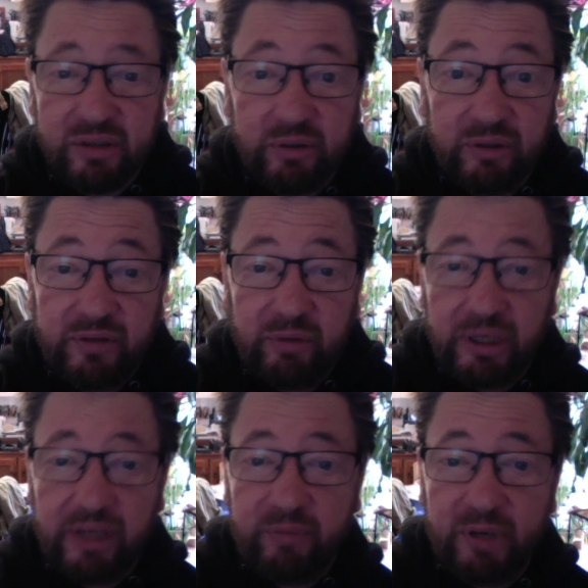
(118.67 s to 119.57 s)
or if you want to
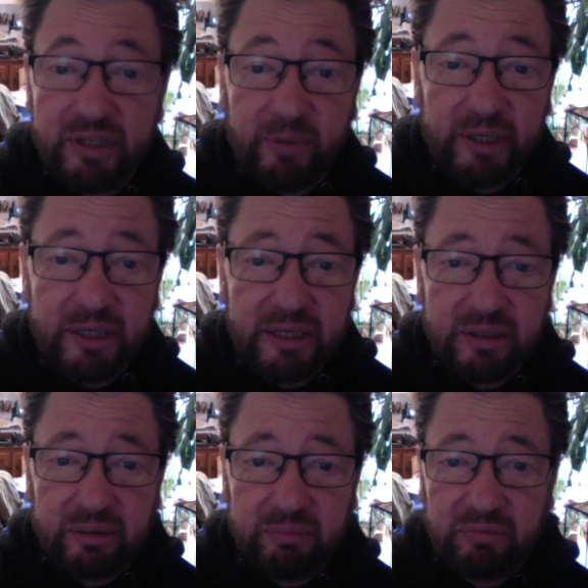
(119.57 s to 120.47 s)
give me some ideas
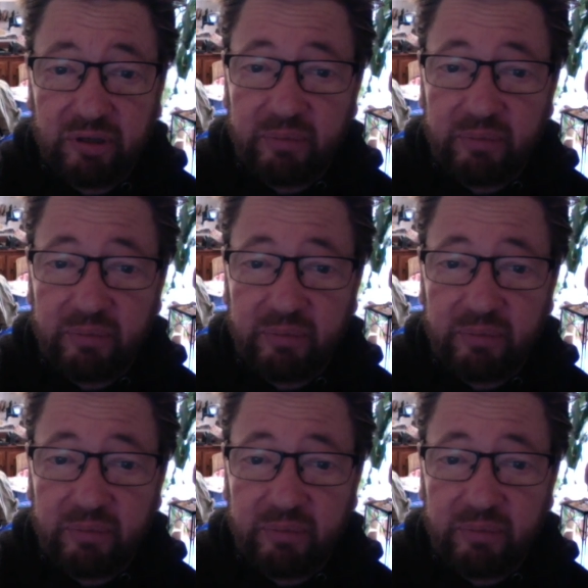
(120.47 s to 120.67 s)
on